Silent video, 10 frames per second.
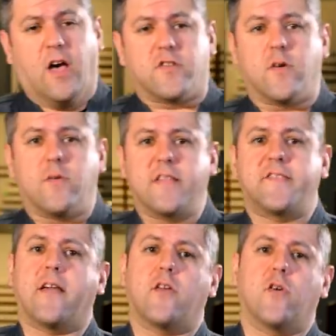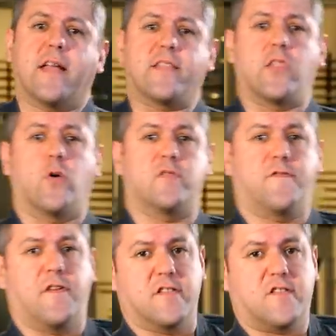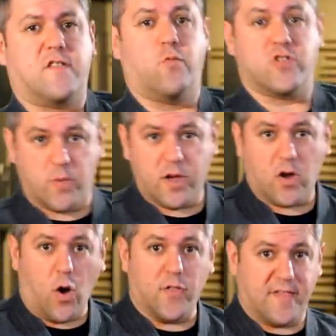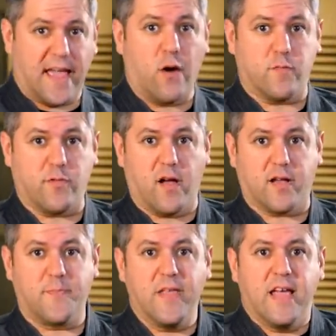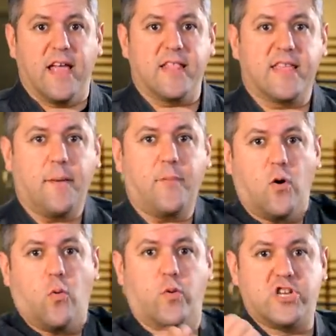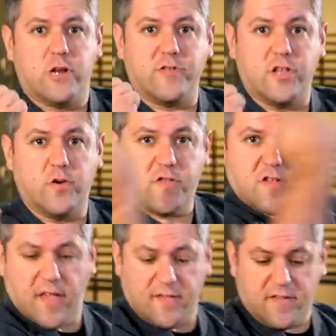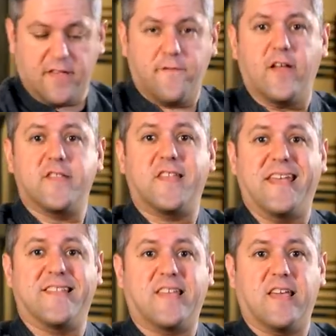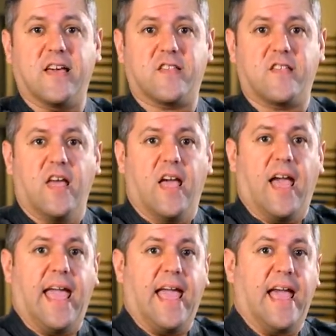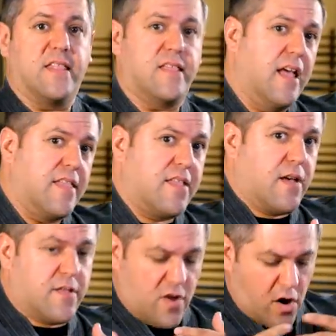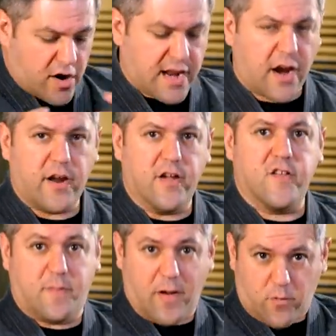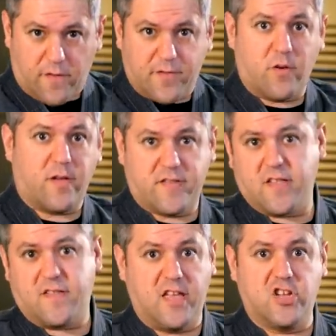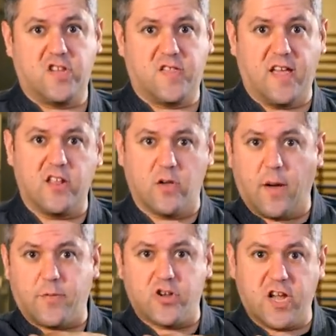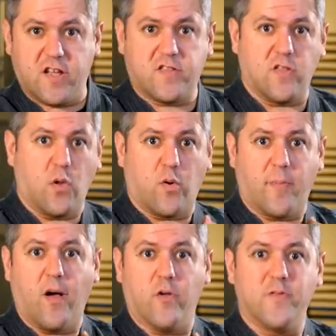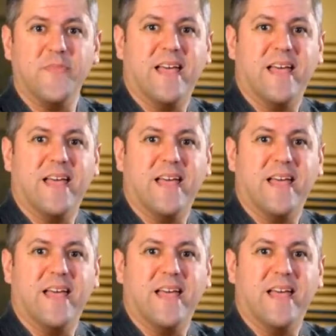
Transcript: So let's take a look at the low defense, which we call the downward block. In Kenpo, we generally use this as a defense against kicks. And the target area is about roughly what Sensei Ichi said, you know, upper chest to lower belt.